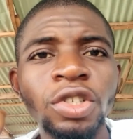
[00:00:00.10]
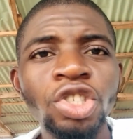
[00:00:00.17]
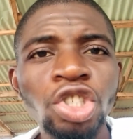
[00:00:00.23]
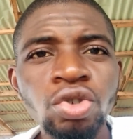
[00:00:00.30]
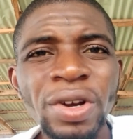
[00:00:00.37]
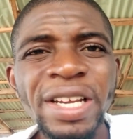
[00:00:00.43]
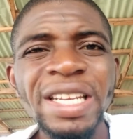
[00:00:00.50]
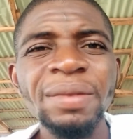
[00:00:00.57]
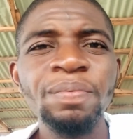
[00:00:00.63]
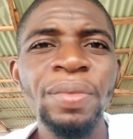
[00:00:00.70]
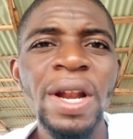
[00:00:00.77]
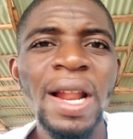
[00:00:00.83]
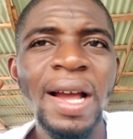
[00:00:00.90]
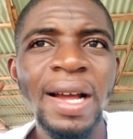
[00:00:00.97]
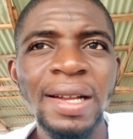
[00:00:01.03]
Trading
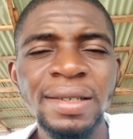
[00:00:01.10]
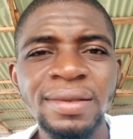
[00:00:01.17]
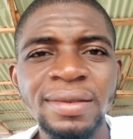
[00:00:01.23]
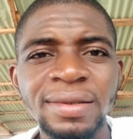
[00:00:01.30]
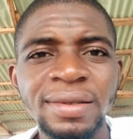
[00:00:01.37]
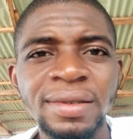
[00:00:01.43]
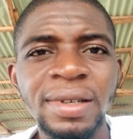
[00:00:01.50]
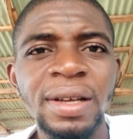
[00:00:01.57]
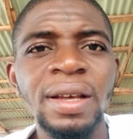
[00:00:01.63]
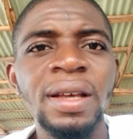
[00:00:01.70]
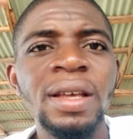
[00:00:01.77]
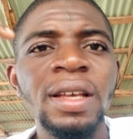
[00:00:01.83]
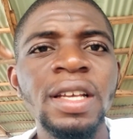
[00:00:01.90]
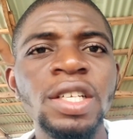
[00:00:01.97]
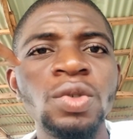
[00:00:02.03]
plan
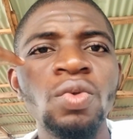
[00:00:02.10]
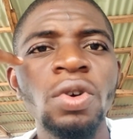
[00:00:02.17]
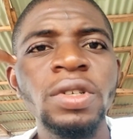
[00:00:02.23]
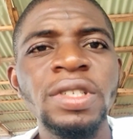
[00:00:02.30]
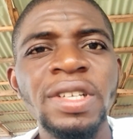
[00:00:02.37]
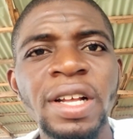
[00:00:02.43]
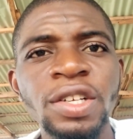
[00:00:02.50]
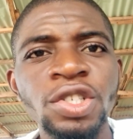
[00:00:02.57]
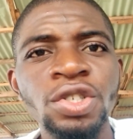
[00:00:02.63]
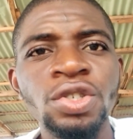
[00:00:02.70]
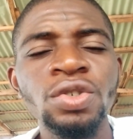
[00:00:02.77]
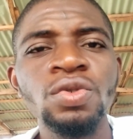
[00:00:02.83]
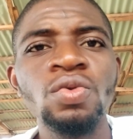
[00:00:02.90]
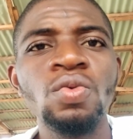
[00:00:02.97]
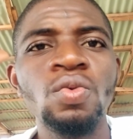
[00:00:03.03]
is what tells
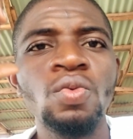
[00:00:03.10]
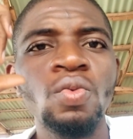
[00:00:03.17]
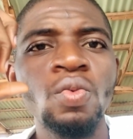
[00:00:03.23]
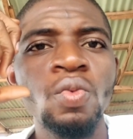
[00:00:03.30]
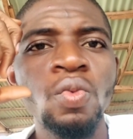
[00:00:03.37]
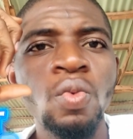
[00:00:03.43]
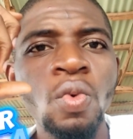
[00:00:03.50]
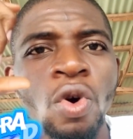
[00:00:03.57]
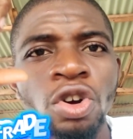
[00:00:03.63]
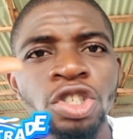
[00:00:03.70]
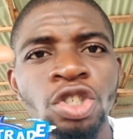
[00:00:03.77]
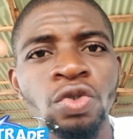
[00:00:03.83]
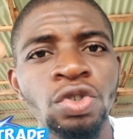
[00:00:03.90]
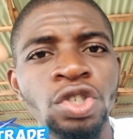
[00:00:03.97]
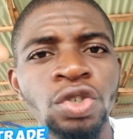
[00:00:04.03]
you what
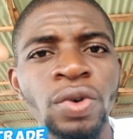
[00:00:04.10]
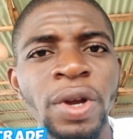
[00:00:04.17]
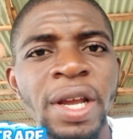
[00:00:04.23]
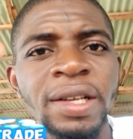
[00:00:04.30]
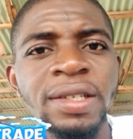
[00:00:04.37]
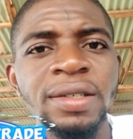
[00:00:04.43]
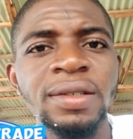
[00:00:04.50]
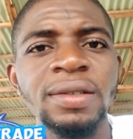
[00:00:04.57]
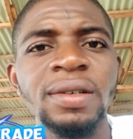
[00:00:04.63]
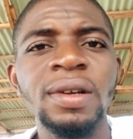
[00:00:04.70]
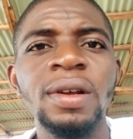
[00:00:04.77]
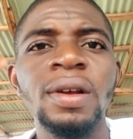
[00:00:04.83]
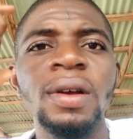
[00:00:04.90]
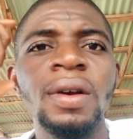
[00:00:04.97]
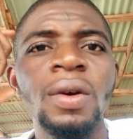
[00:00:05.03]
to trade,
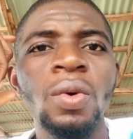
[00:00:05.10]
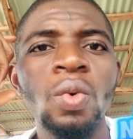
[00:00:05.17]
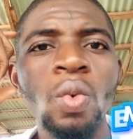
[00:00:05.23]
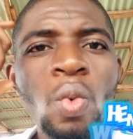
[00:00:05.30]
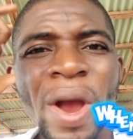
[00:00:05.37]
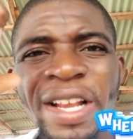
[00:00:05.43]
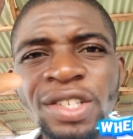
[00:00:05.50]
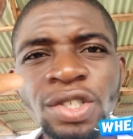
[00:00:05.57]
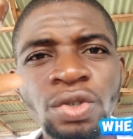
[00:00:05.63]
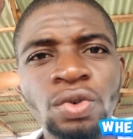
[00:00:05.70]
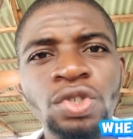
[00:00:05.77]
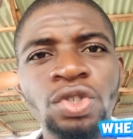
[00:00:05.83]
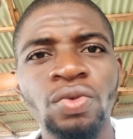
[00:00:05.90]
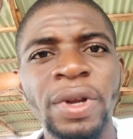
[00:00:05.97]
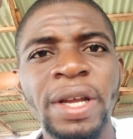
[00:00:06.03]
when to
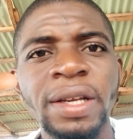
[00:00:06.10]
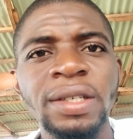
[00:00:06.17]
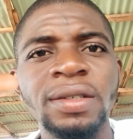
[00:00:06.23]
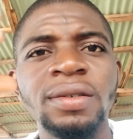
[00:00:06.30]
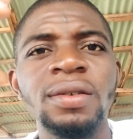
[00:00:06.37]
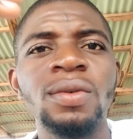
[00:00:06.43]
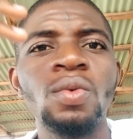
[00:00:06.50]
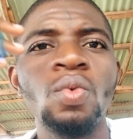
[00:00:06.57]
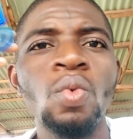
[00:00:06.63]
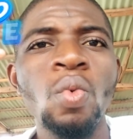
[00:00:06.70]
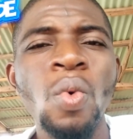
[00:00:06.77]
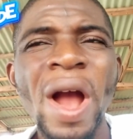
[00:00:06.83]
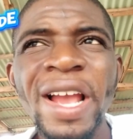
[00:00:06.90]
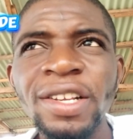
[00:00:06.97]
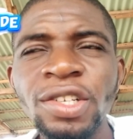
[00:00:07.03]
trade,
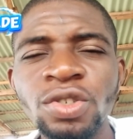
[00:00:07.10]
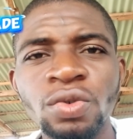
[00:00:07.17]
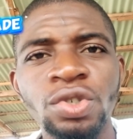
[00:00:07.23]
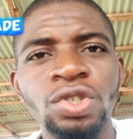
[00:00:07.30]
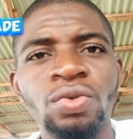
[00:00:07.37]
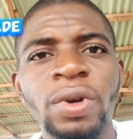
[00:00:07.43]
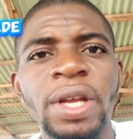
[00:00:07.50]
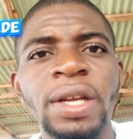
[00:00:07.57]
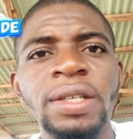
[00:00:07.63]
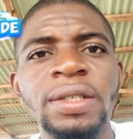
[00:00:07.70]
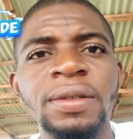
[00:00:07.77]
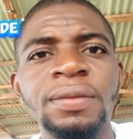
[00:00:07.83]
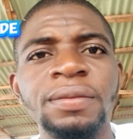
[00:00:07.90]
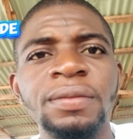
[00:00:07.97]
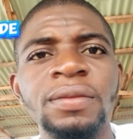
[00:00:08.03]
why to trade,
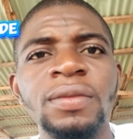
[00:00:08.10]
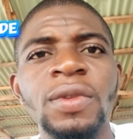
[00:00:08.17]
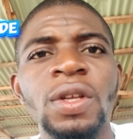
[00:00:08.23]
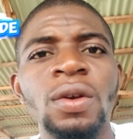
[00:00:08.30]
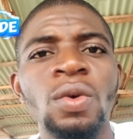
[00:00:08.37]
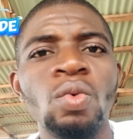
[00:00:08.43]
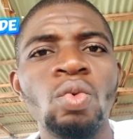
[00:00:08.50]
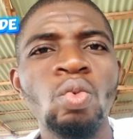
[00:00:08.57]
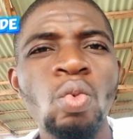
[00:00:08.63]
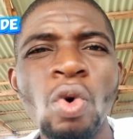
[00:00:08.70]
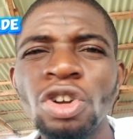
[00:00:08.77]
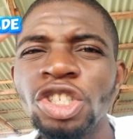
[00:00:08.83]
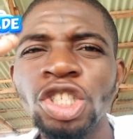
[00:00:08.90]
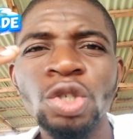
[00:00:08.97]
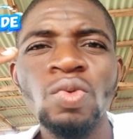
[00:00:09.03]

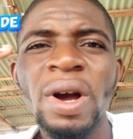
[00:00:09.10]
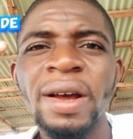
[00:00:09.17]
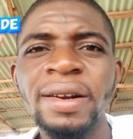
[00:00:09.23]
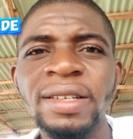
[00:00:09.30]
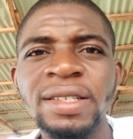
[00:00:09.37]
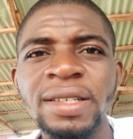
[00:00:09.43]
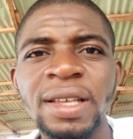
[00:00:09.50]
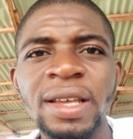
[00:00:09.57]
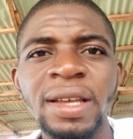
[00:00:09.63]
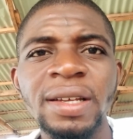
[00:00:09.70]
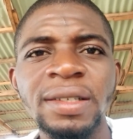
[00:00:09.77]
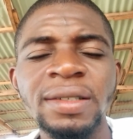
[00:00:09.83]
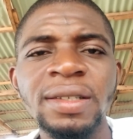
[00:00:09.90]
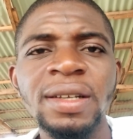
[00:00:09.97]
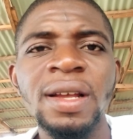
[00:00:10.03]
what you are
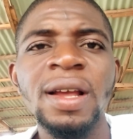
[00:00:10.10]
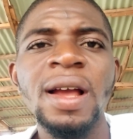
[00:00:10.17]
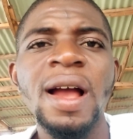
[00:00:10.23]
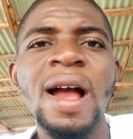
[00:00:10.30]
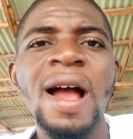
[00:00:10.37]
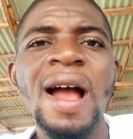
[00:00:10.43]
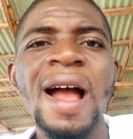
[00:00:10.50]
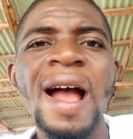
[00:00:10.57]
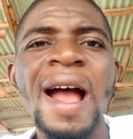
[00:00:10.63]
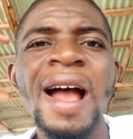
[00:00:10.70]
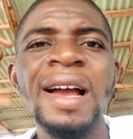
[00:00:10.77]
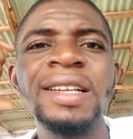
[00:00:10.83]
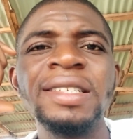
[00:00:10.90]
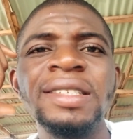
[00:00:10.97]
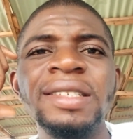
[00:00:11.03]
risking,
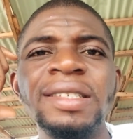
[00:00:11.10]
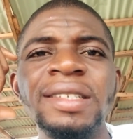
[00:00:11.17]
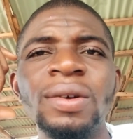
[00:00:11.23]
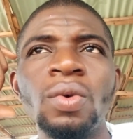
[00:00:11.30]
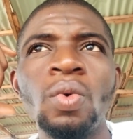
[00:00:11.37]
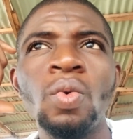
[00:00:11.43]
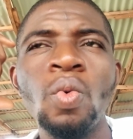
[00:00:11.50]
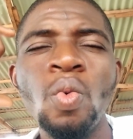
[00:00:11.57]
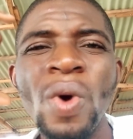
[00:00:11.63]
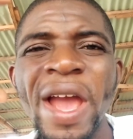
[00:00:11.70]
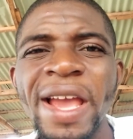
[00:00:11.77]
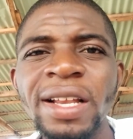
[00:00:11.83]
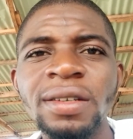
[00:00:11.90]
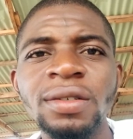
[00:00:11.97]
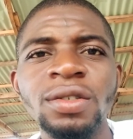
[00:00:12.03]
and
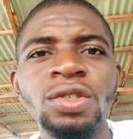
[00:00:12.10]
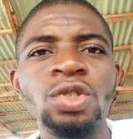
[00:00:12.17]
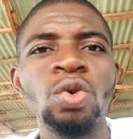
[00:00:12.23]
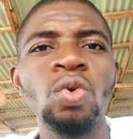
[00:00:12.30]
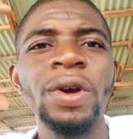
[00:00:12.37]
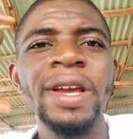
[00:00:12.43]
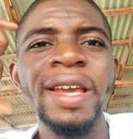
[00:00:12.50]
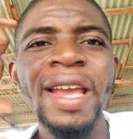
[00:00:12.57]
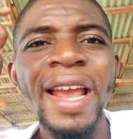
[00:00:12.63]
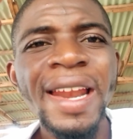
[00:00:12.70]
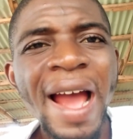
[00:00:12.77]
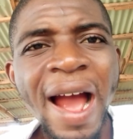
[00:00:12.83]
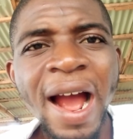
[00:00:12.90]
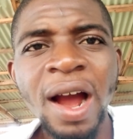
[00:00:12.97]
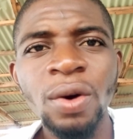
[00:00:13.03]
when to
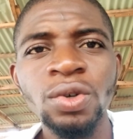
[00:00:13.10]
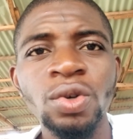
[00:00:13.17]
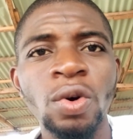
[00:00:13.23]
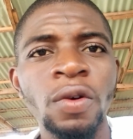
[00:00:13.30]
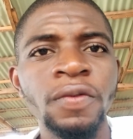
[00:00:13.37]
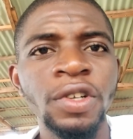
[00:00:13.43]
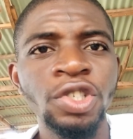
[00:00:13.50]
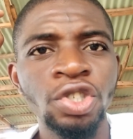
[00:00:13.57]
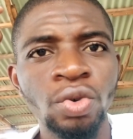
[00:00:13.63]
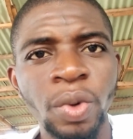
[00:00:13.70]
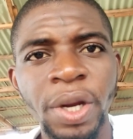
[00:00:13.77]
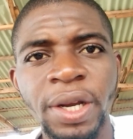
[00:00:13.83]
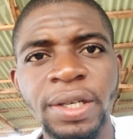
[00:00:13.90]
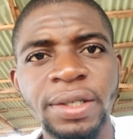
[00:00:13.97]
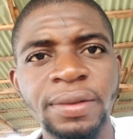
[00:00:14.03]
get out of a
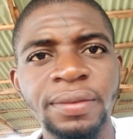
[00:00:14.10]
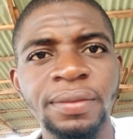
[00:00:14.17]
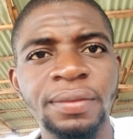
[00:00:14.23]
trade.